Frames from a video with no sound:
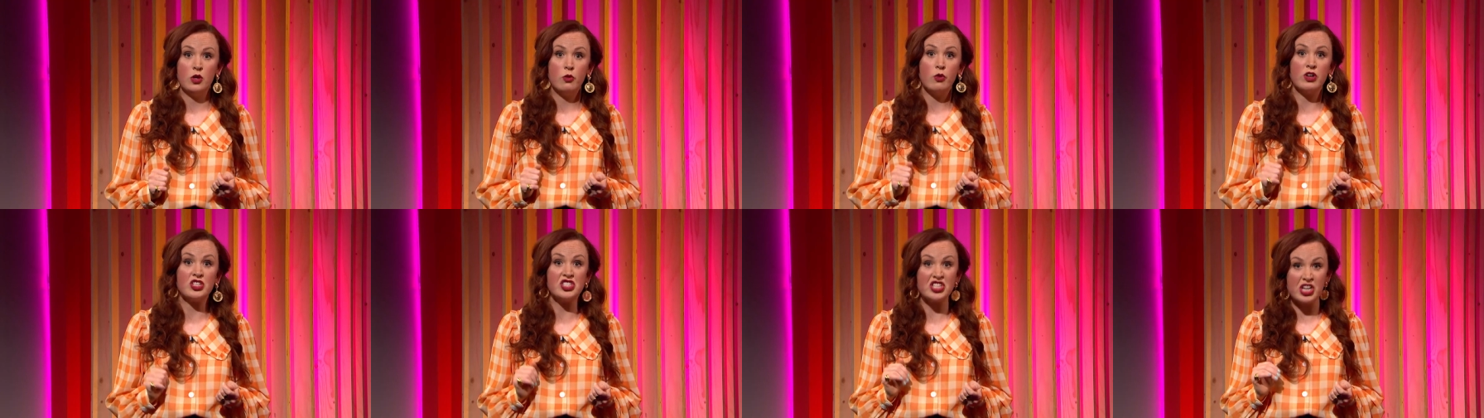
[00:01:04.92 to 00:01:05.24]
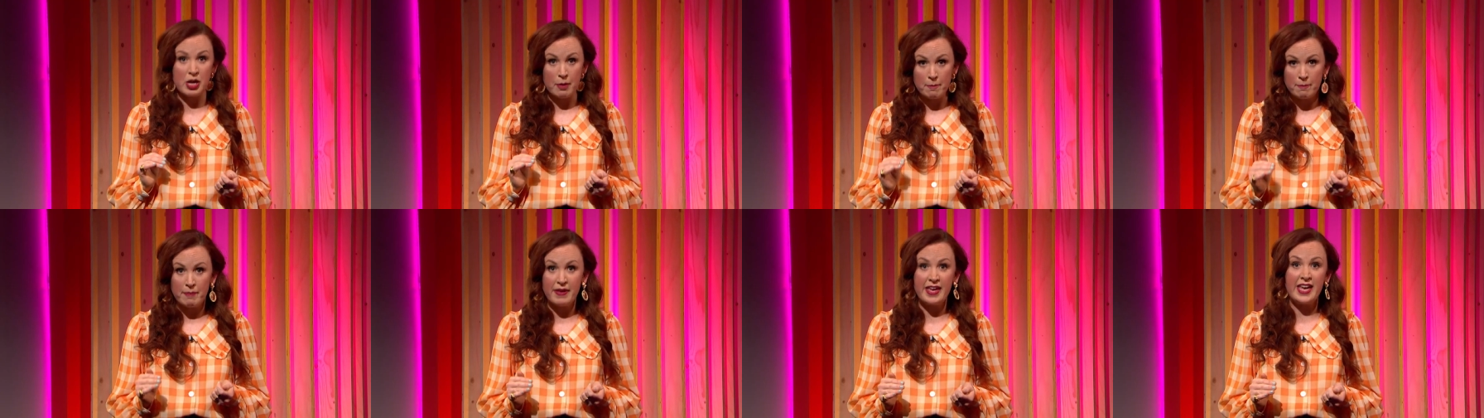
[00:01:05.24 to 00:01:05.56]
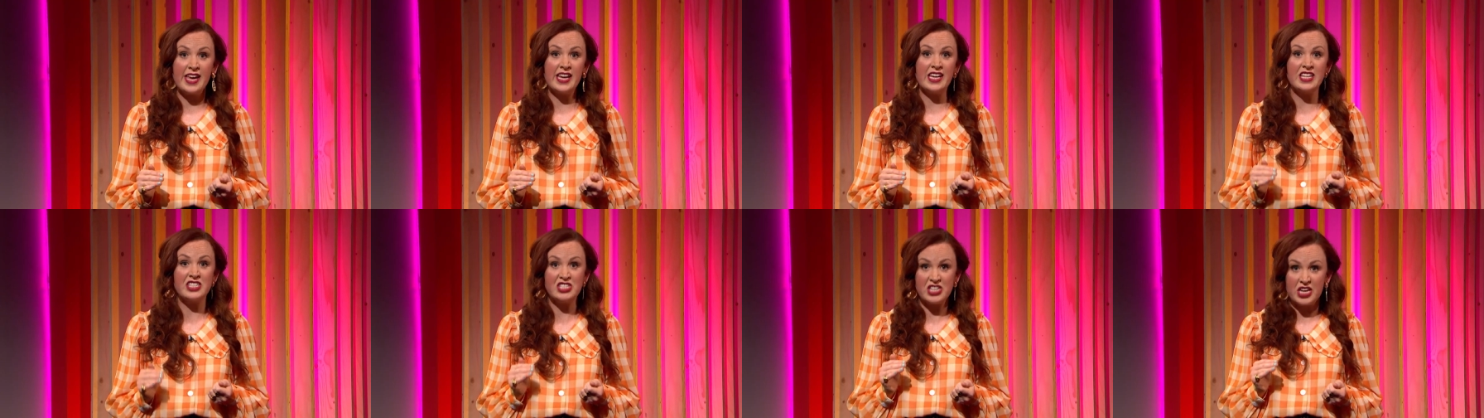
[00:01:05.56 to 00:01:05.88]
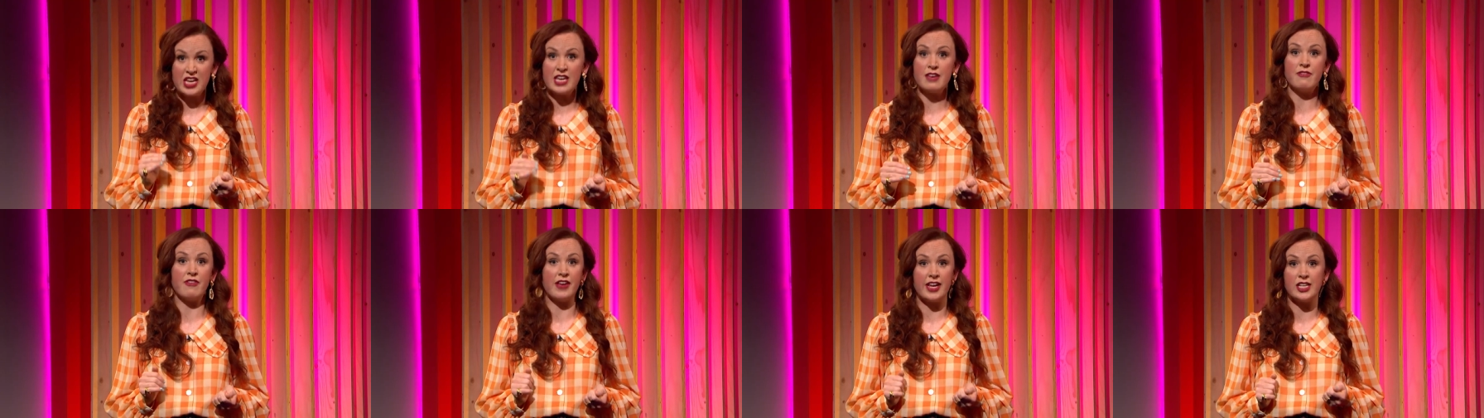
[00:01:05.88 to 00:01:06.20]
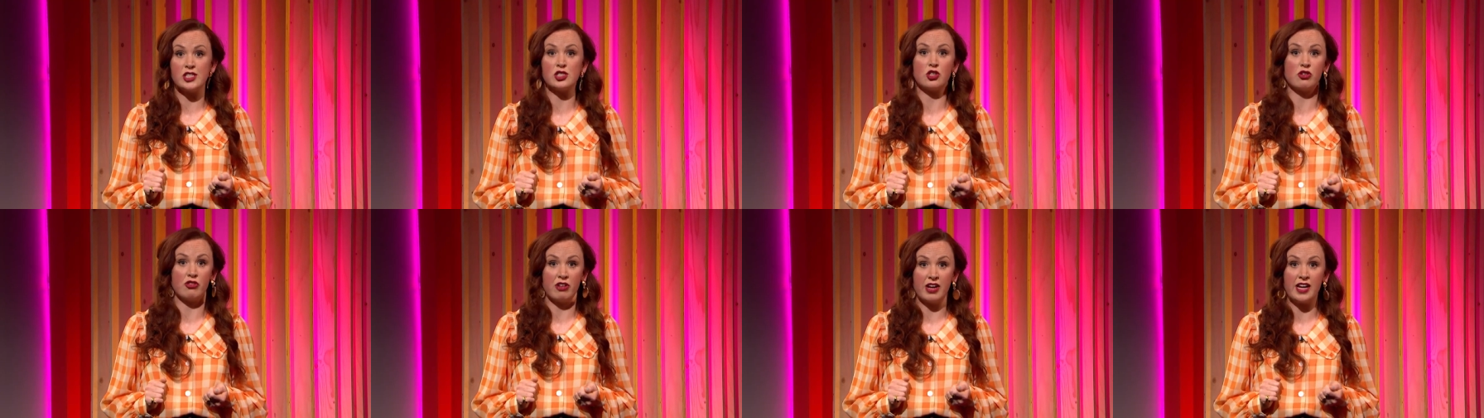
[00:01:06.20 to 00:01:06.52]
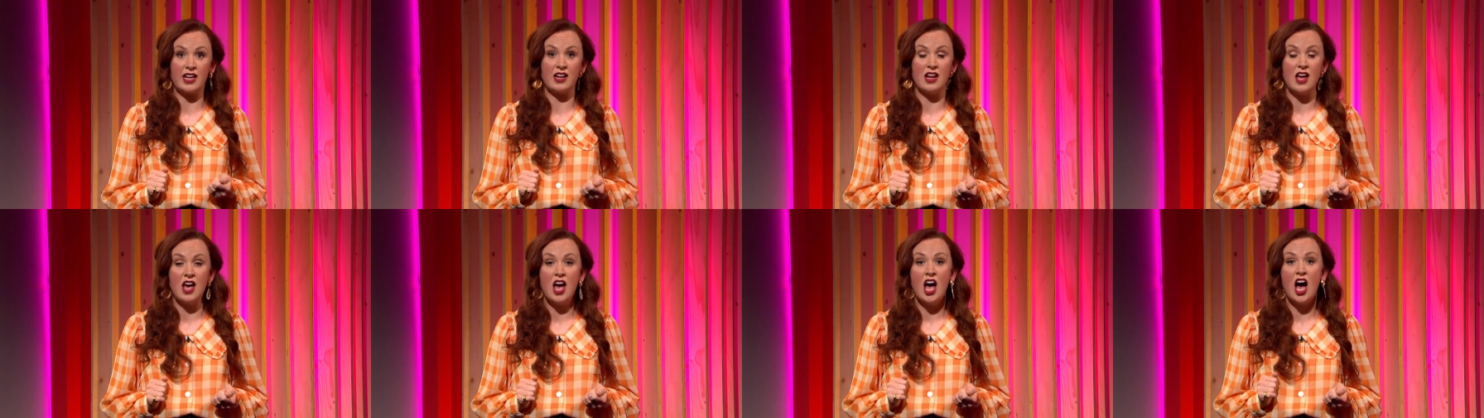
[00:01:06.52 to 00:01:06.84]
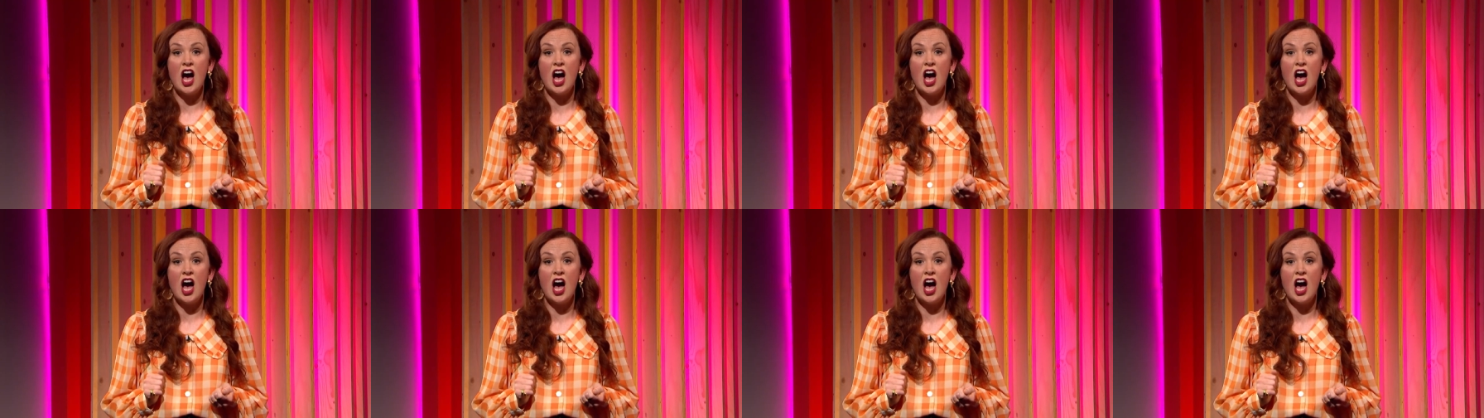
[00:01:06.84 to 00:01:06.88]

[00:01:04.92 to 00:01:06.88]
watching a big TV screen,